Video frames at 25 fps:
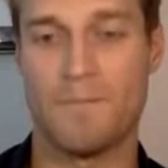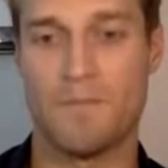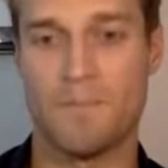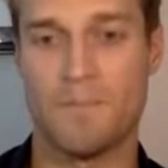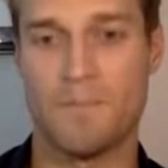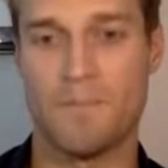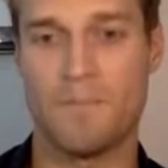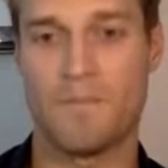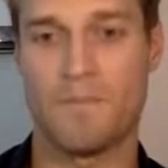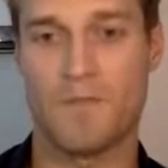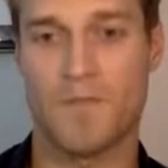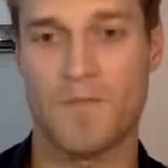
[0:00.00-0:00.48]

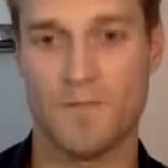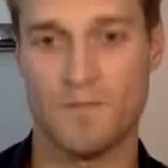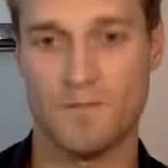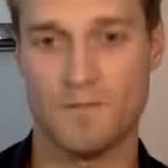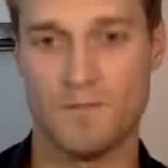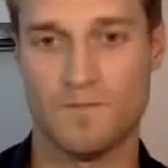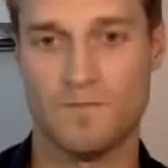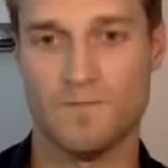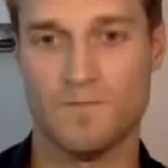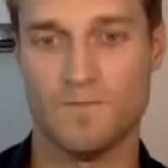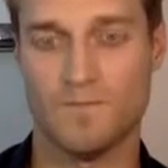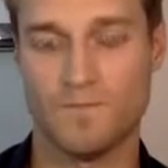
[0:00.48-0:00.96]

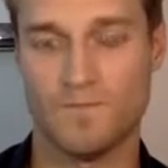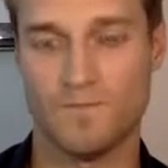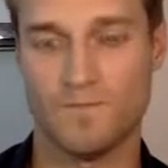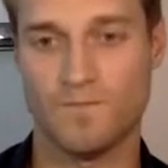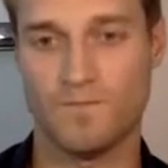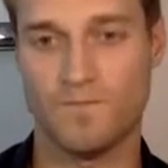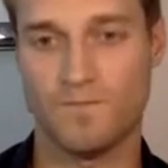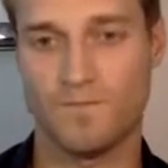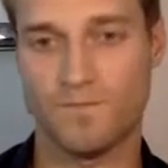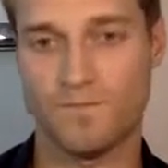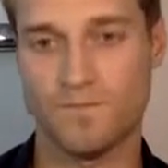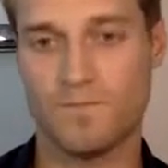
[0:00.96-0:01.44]

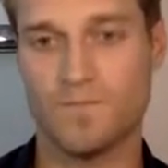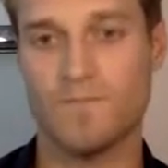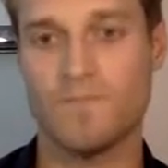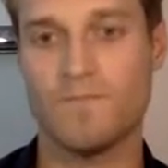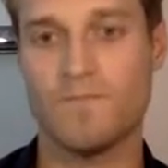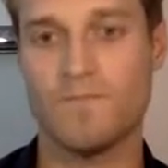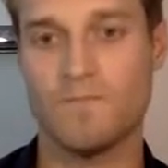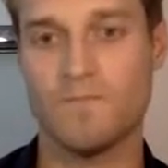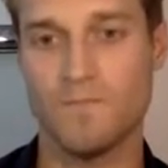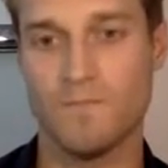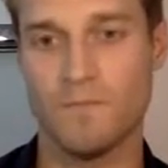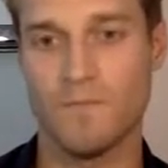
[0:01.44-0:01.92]

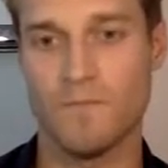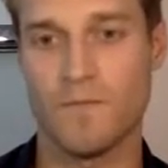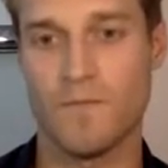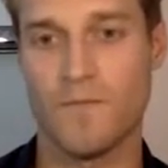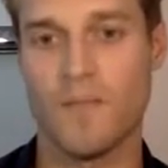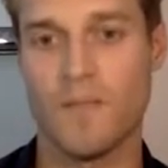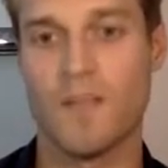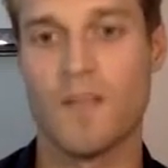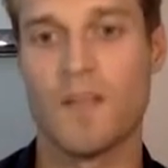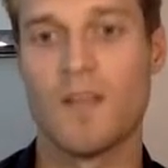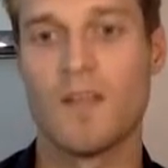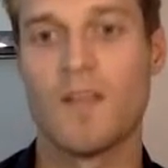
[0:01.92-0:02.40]

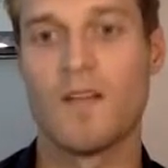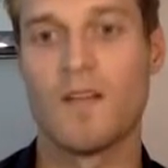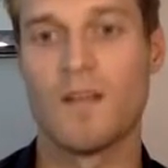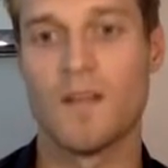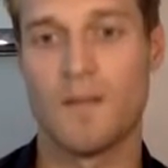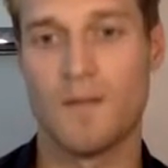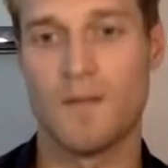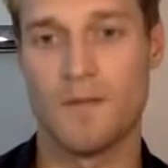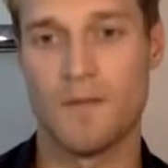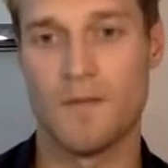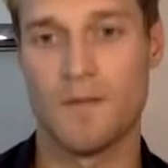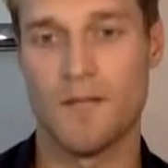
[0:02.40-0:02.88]

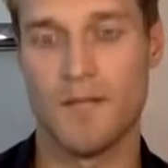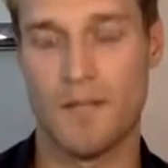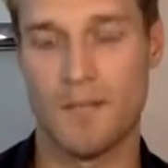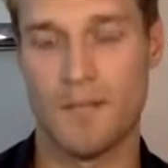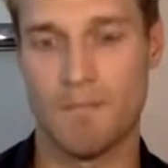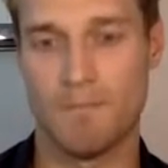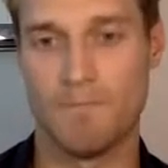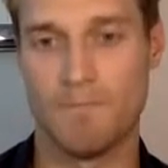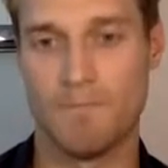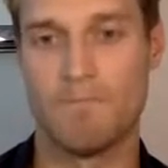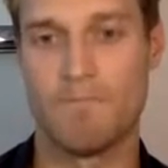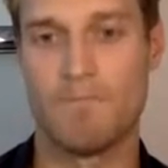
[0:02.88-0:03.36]

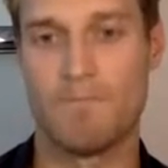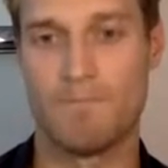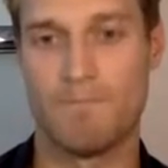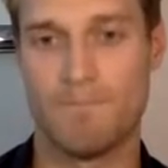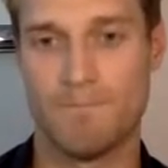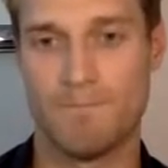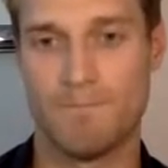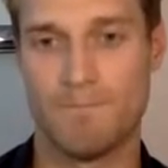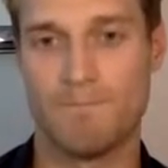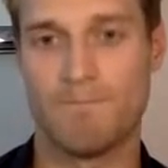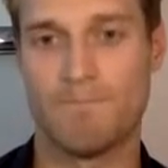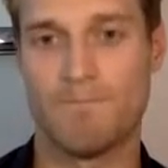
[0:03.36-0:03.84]

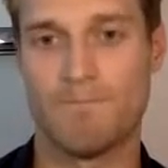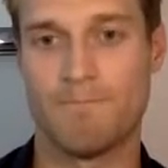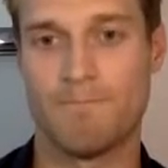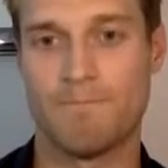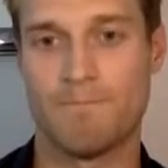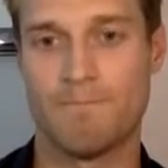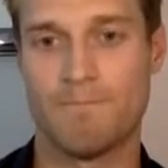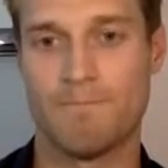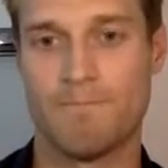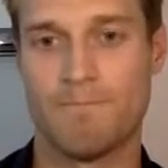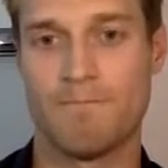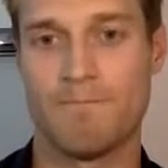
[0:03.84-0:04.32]

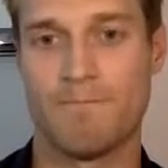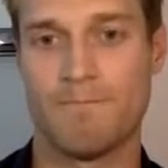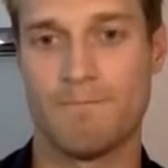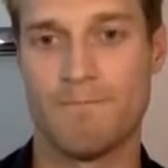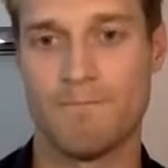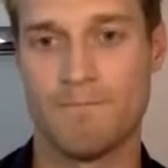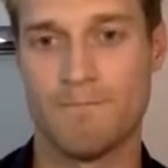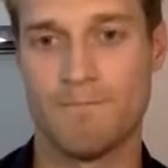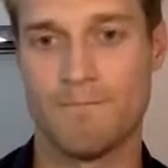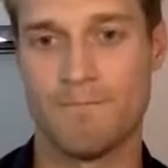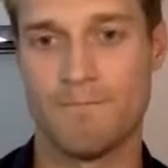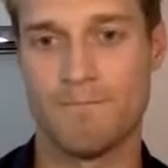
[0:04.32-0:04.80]

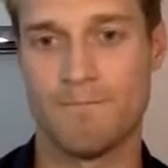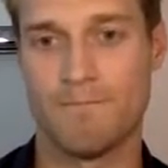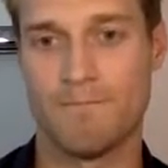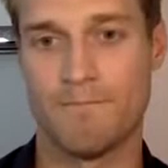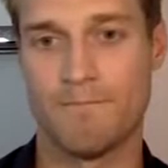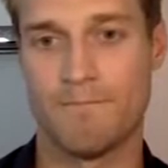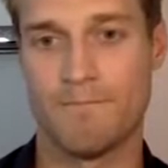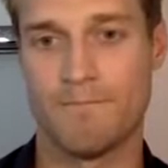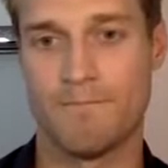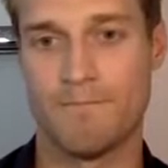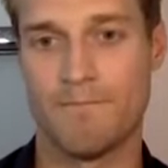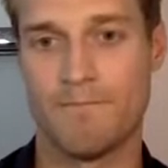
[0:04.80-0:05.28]

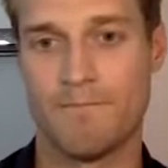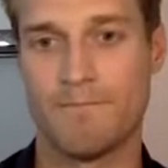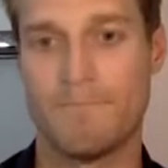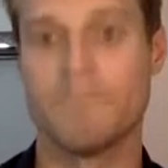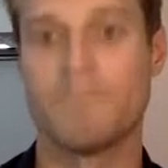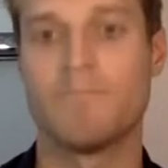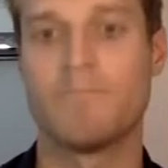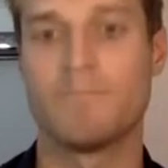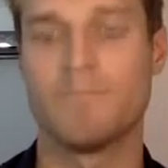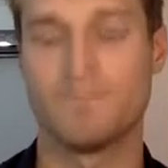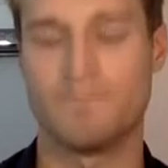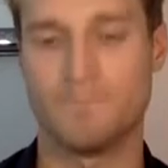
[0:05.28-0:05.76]

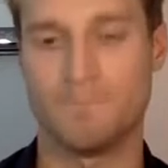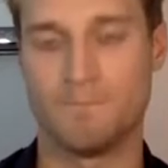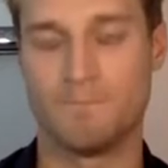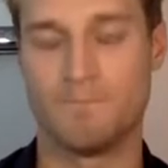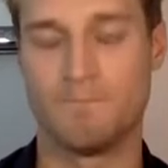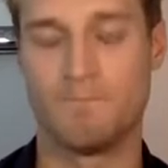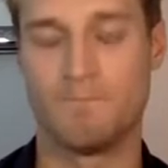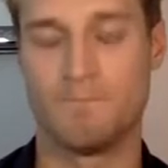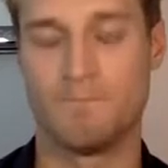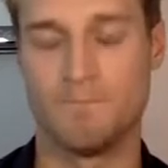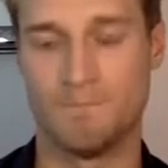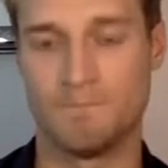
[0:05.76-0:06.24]

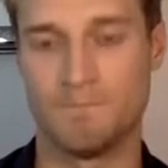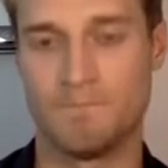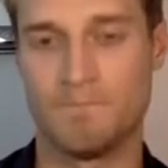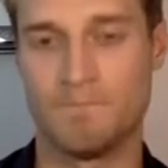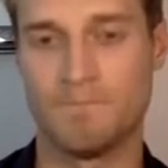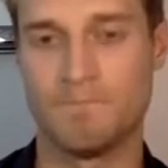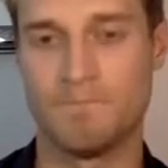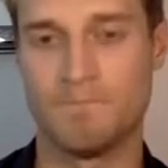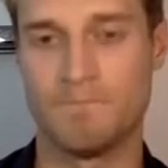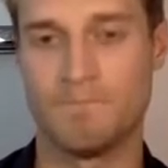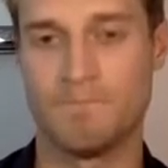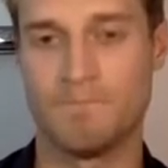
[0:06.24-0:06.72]

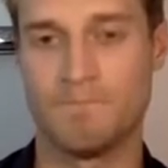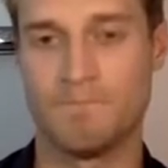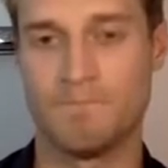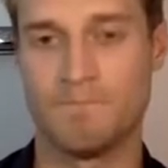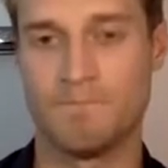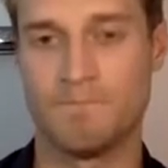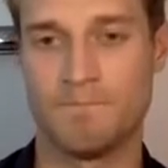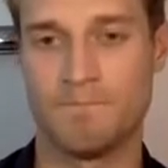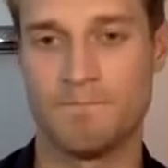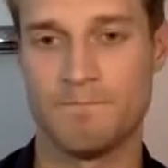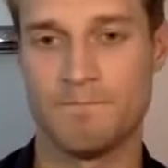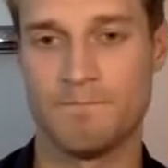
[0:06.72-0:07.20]

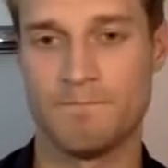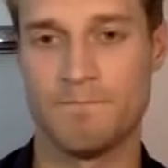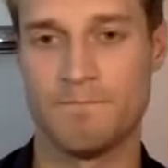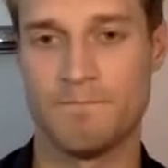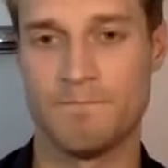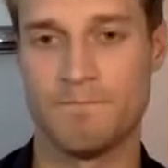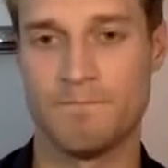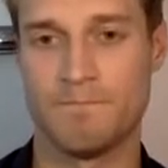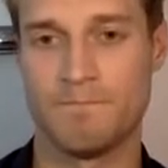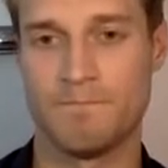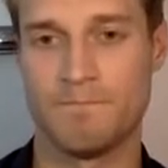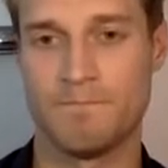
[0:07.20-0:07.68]

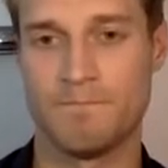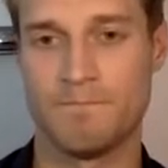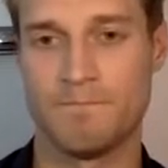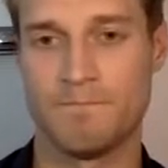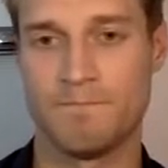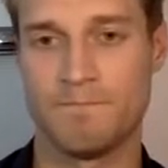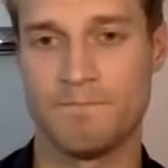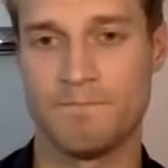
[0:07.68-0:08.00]
No words are spoken by the person on screen.